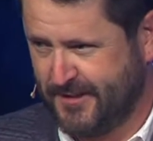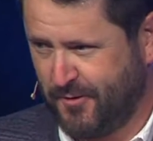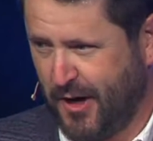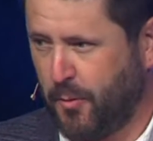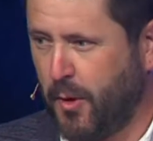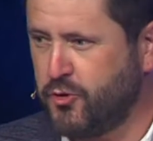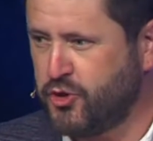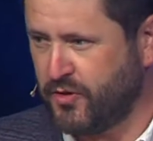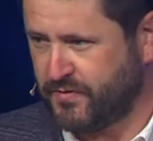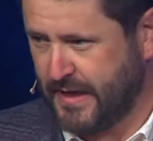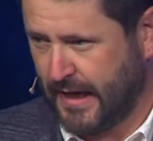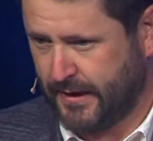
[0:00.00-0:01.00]
Right? What would you
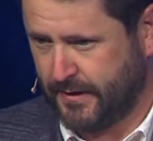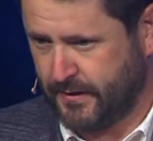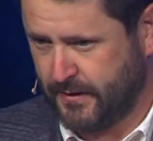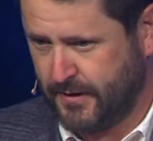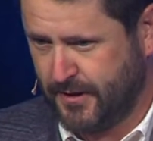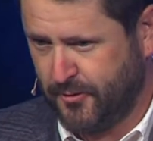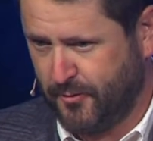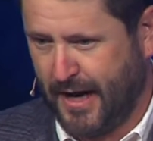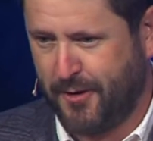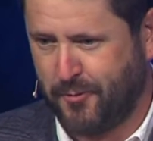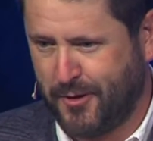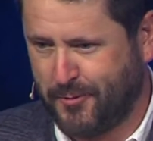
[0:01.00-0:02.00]
have done?
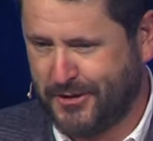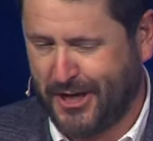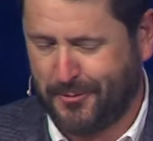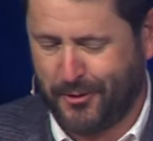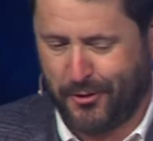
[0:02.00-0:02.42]
Right? We talked a